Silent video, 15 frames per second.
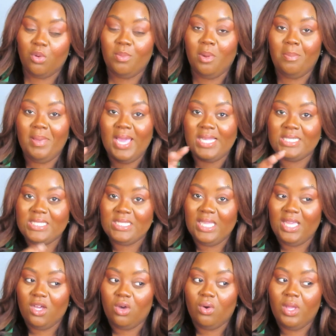But
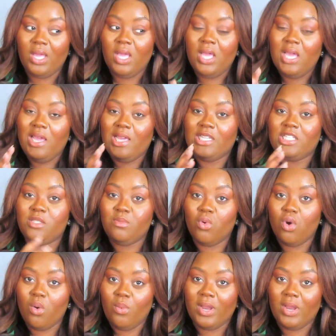pastel is more